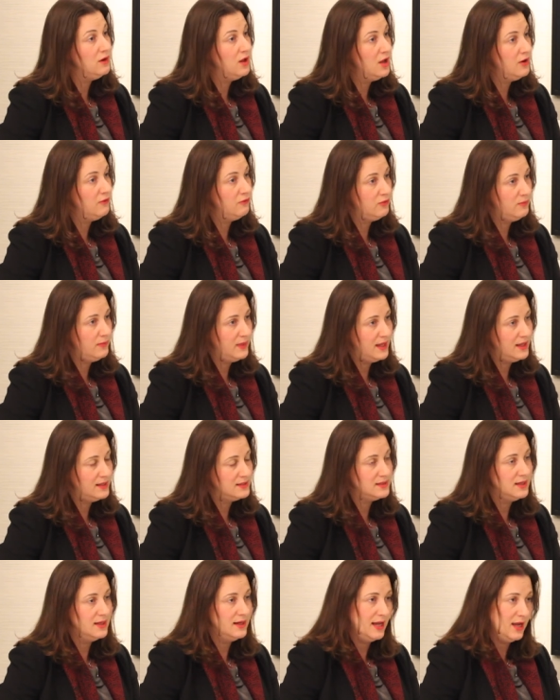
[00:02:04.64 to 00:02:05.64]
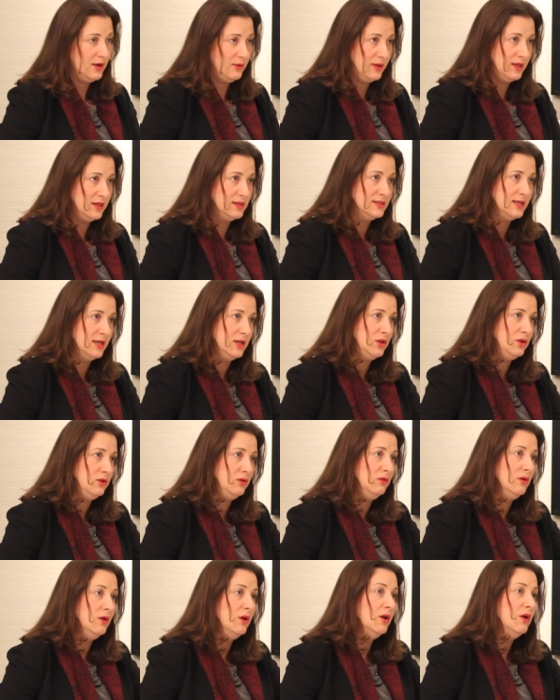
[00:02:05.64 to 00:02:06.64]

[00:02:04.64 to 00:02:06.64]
learned from that and how it can take you